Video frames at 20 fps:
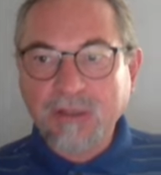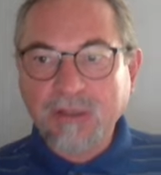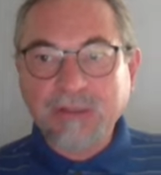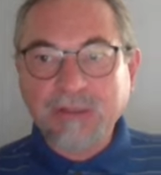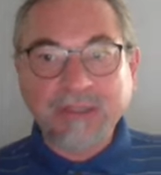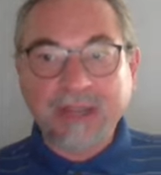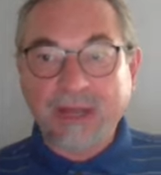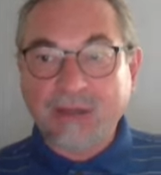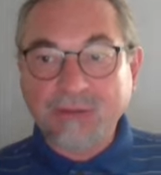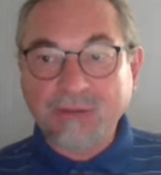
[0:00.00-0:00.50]

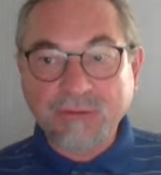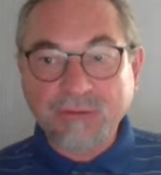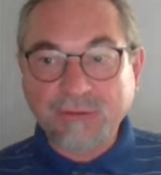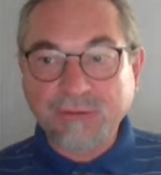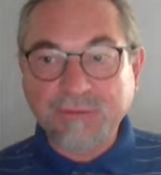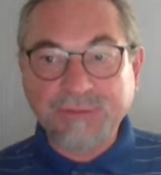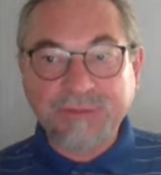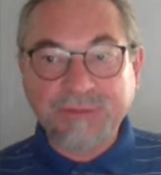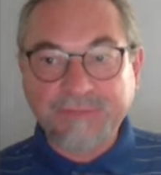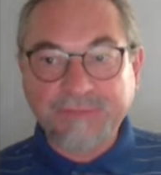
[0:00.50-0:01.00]
The
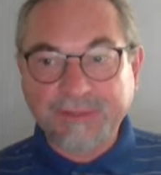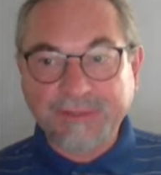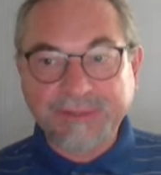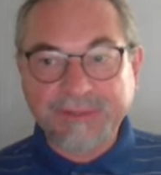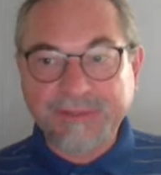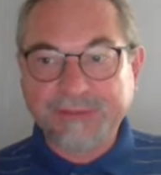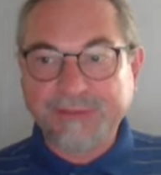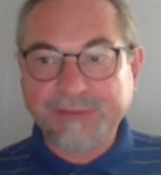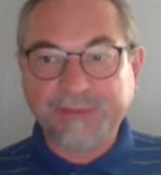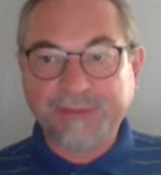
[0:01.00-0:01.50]
algorithm is very
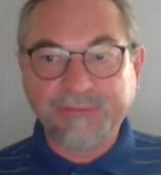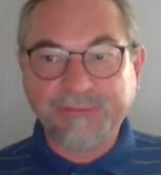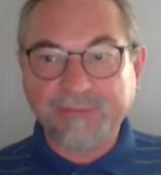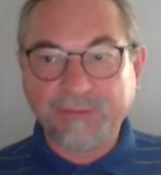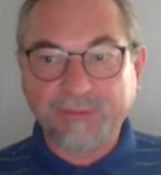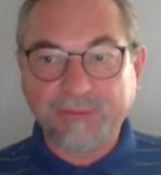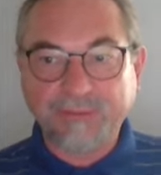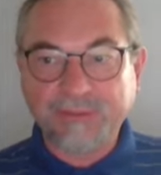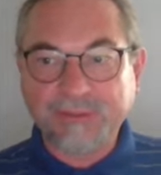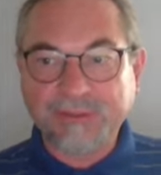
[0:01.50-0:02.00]

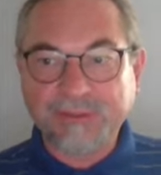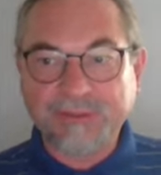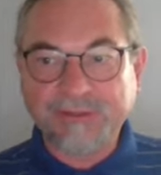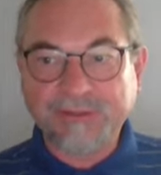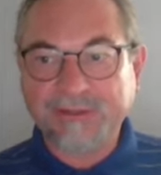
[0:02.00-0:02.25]
straightforward